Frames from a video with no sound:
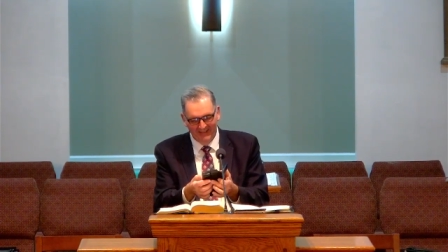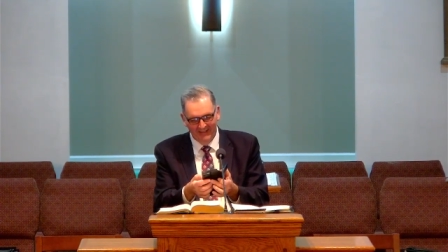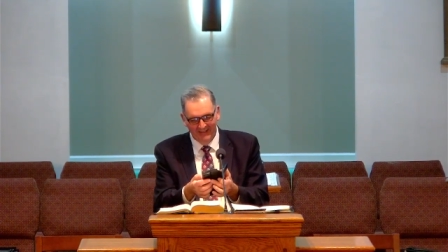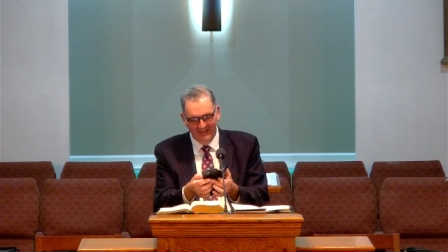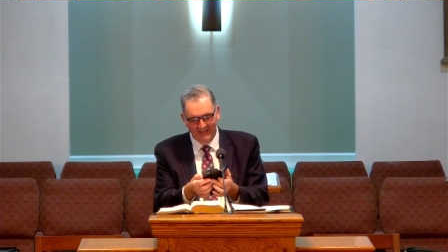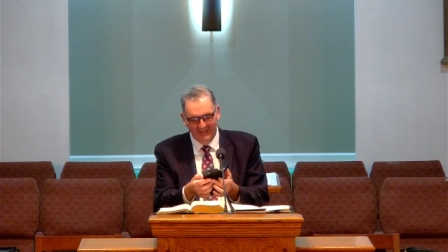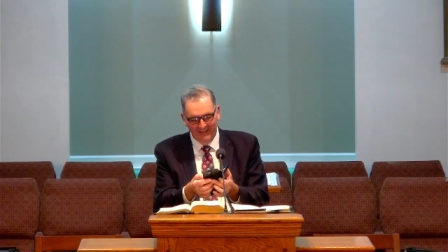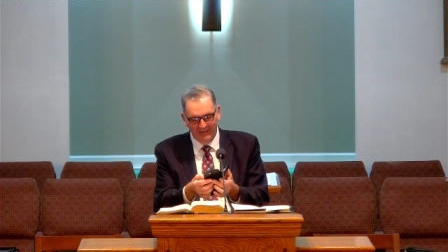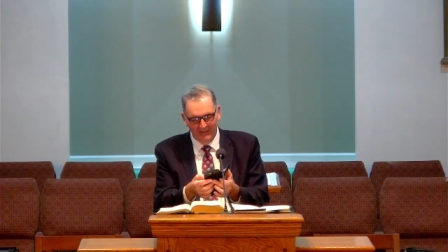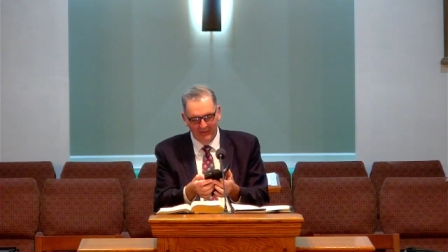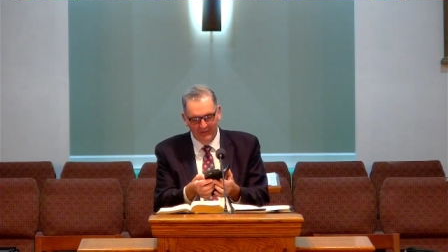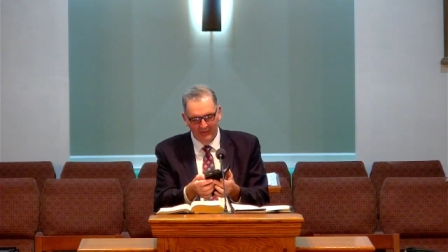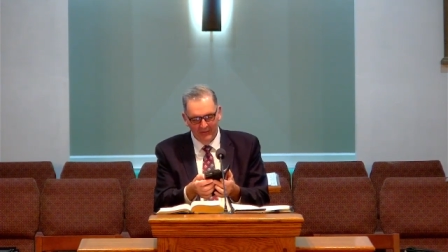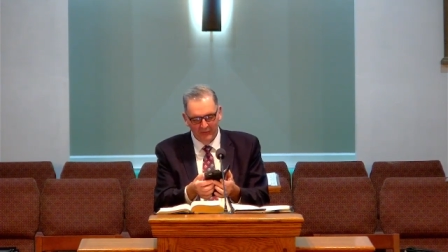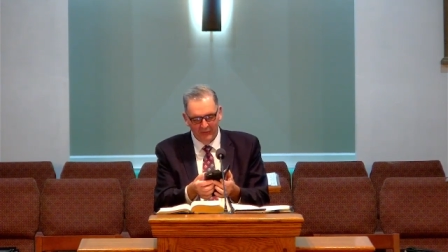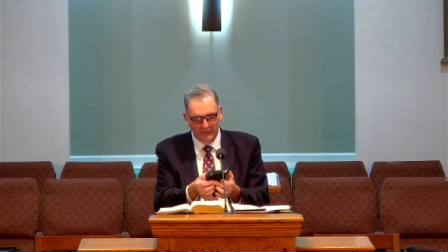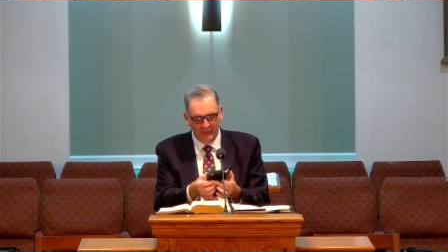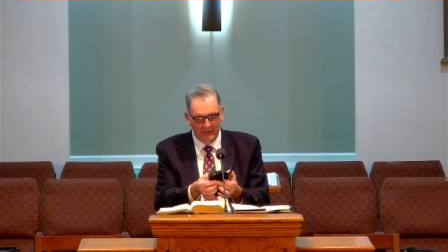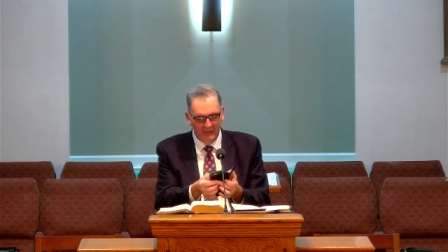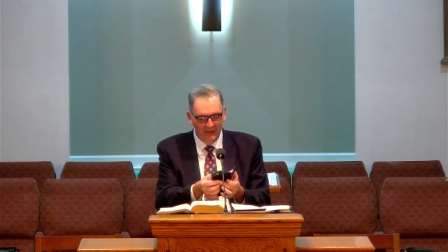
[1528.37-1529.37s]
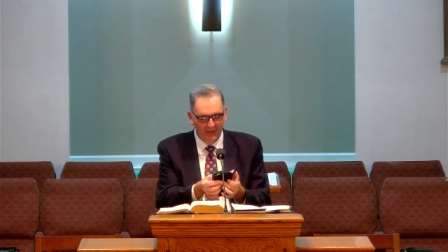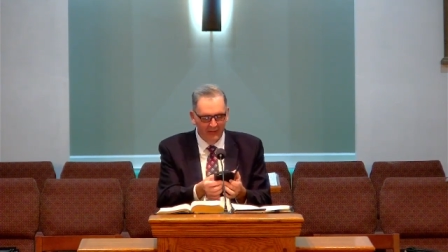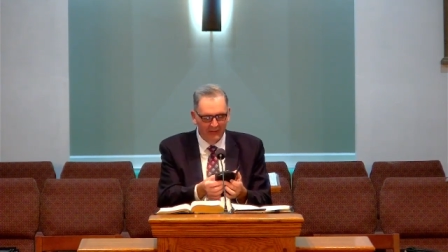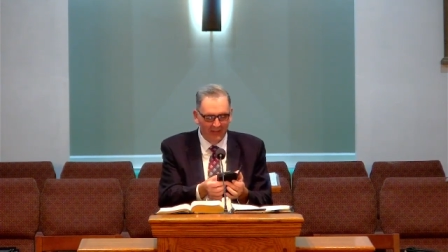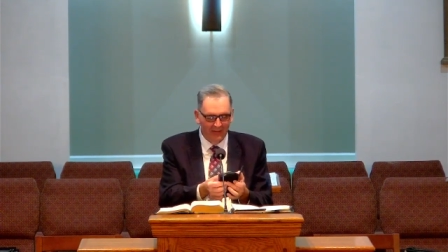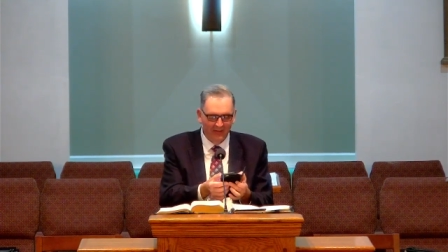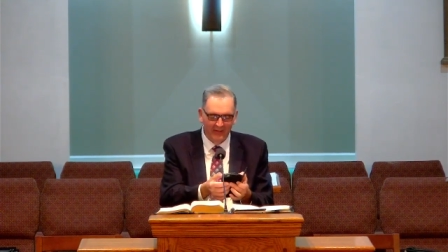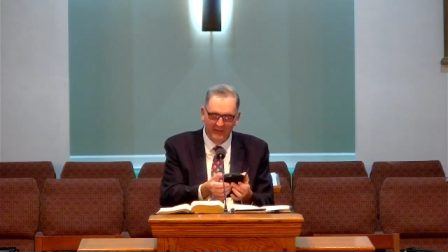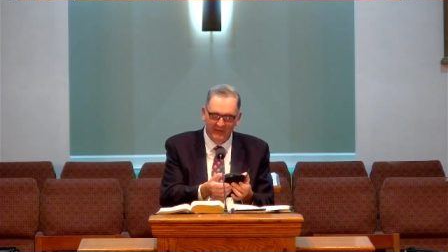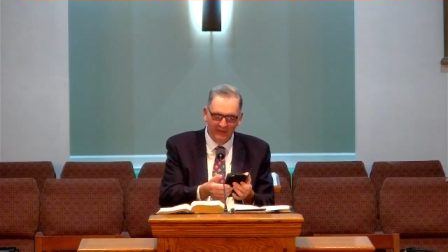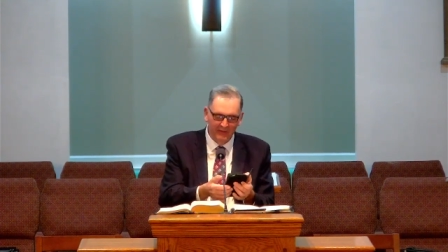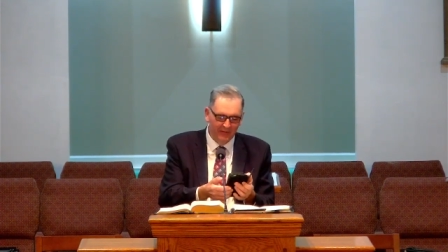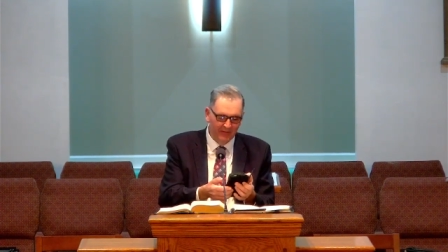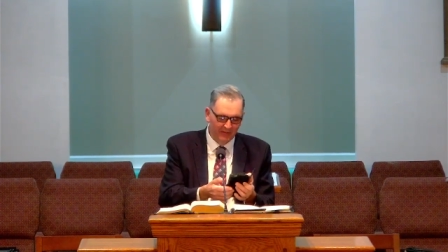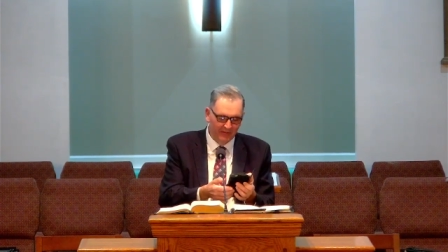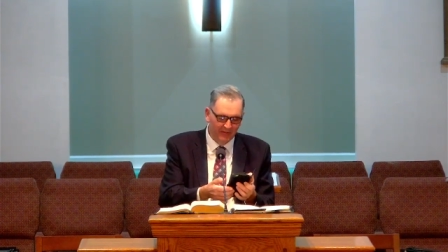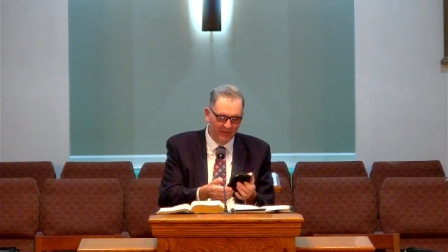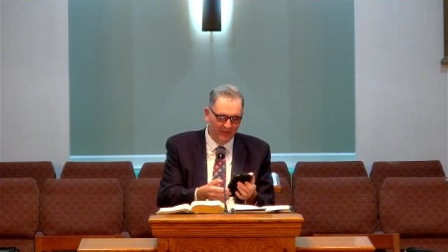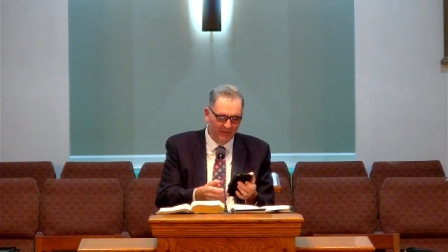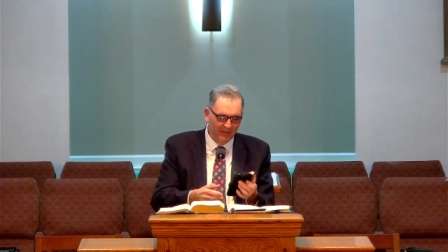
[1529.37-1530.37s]
Here it is. Okay, listen to this.
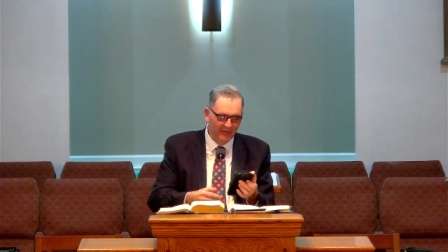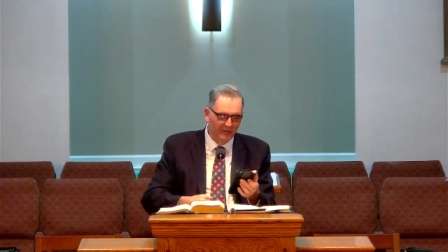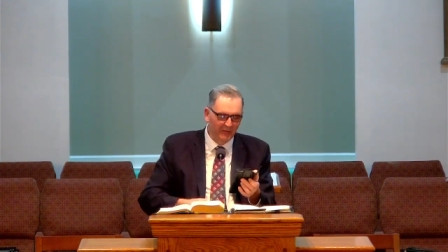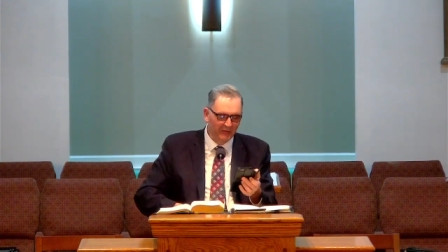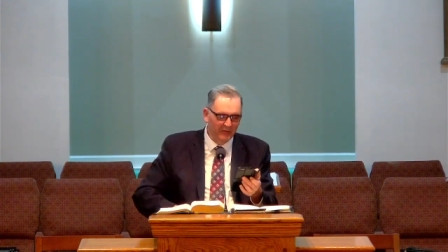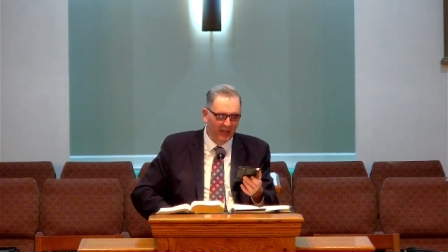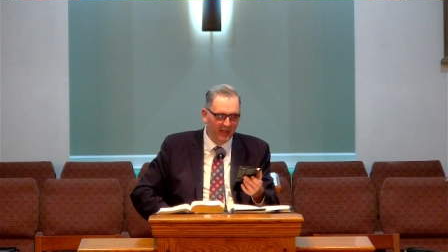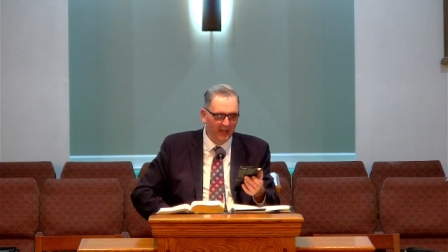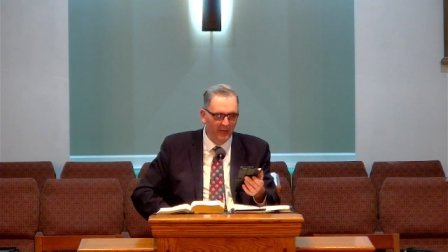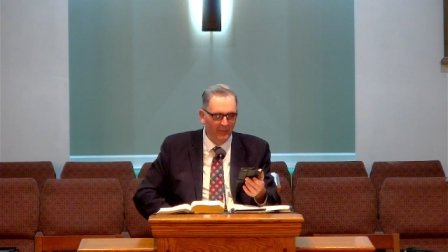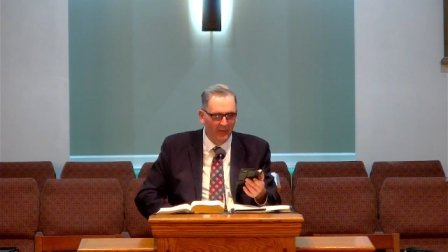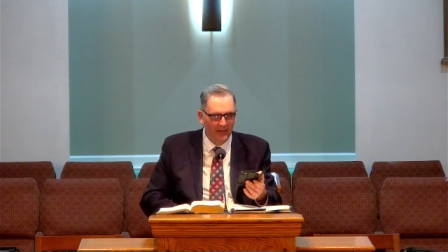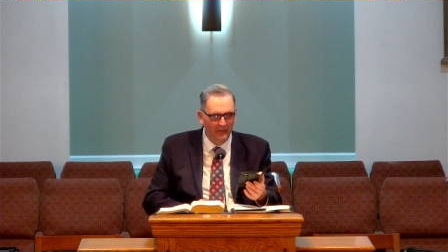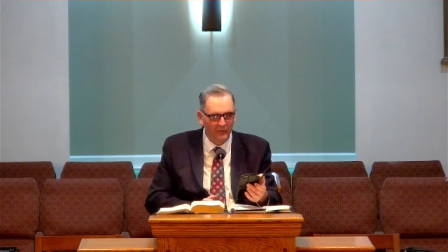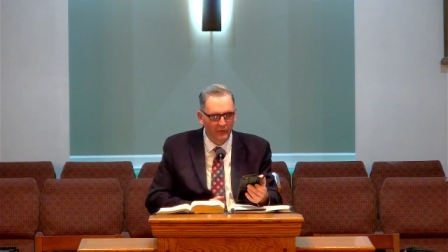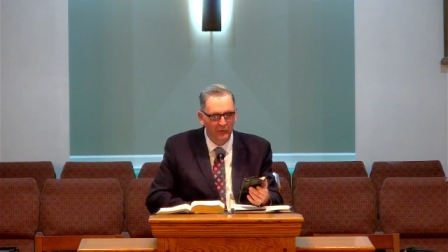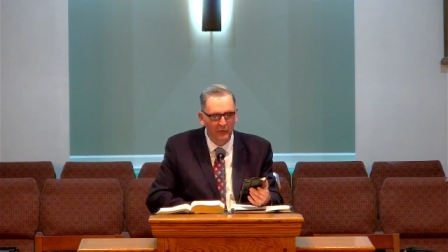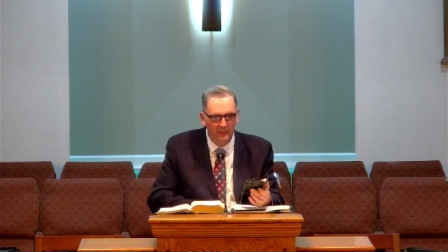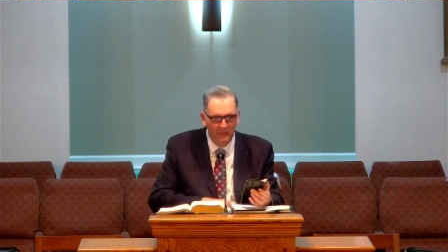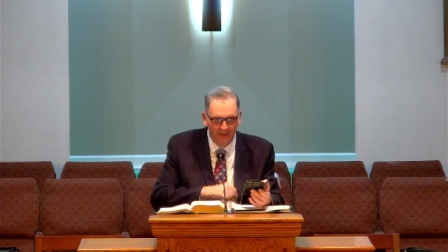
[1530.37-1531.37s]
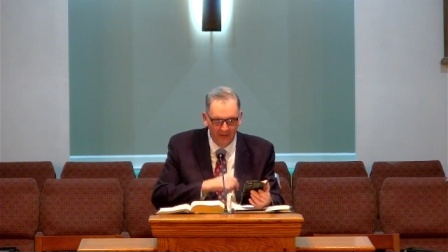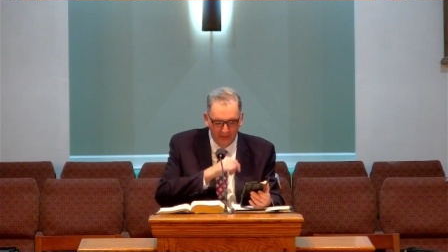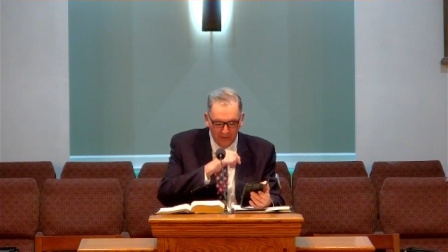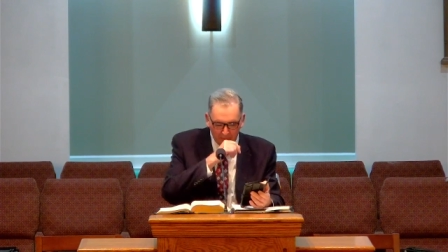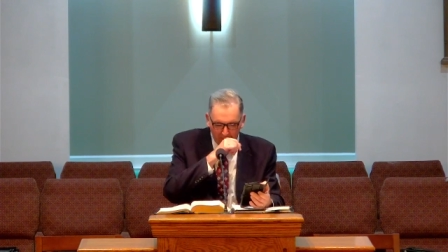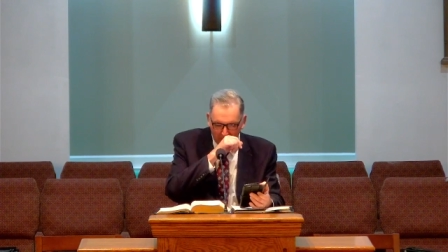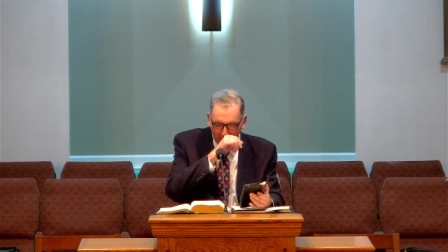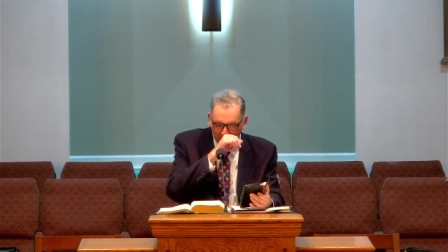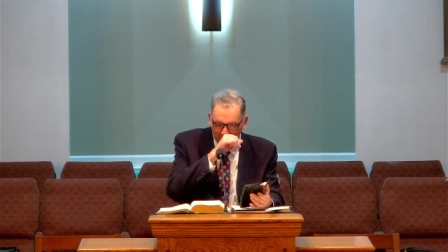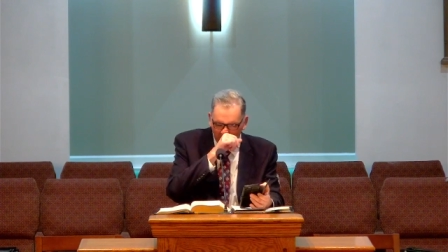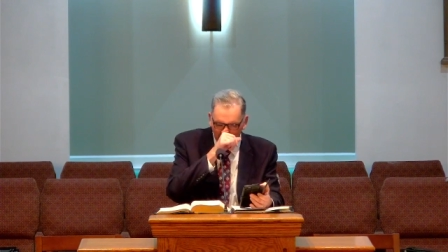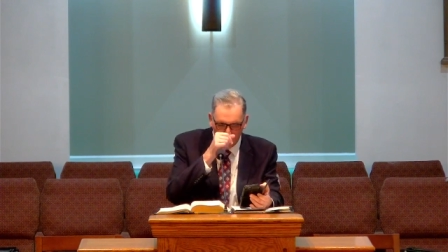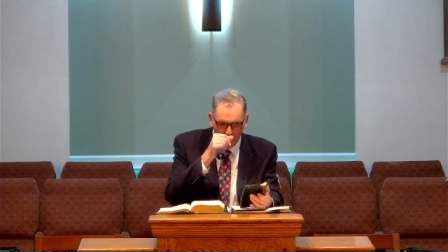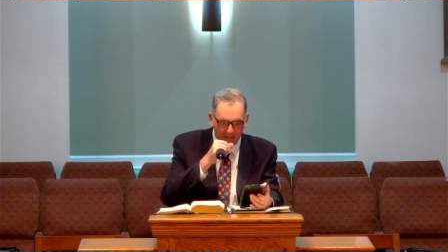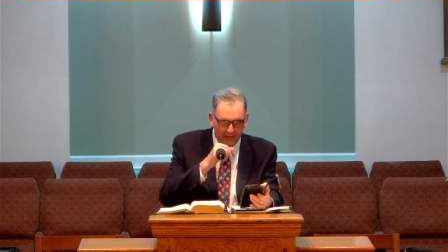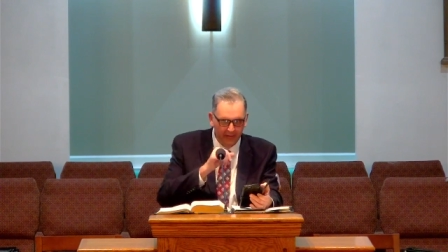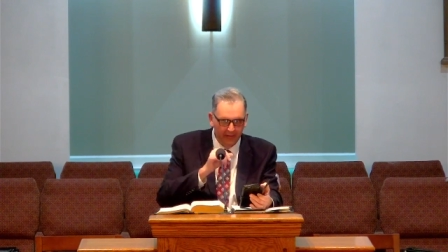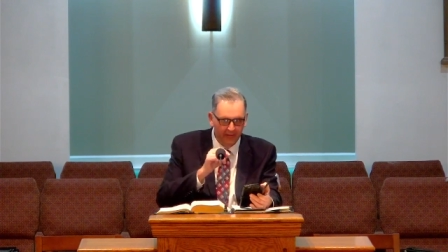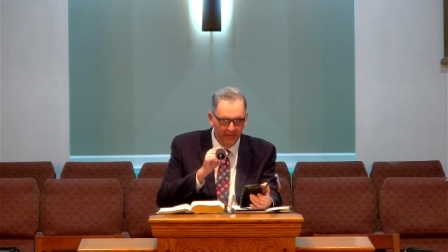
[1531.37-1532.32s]
This will take about two minutes, maybe three.